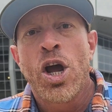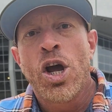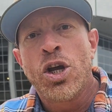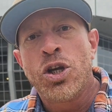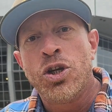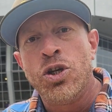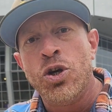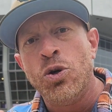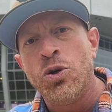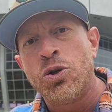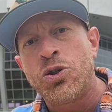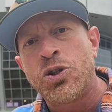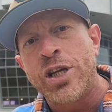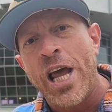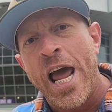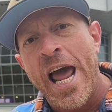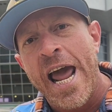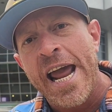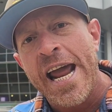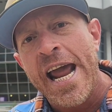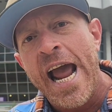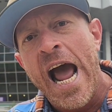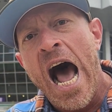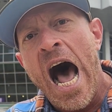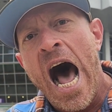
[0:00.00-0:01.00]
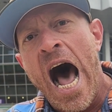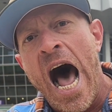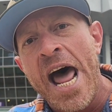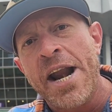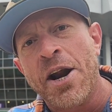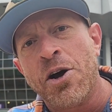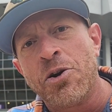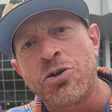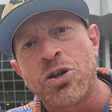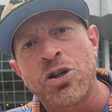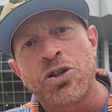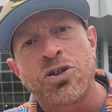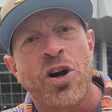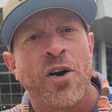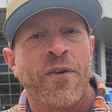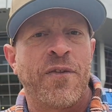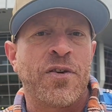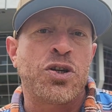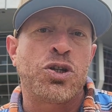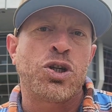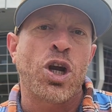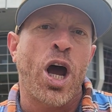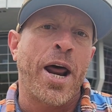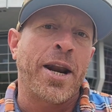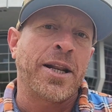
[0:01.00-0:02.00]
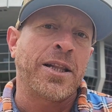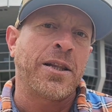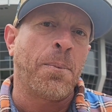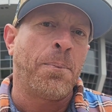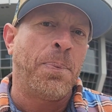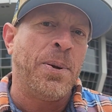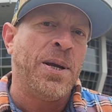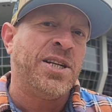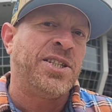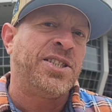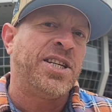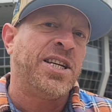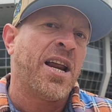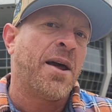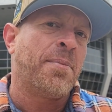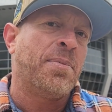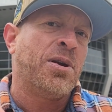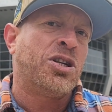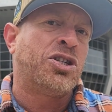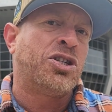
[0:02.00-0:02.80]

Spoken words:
You say I don't deserve a shot at the PCW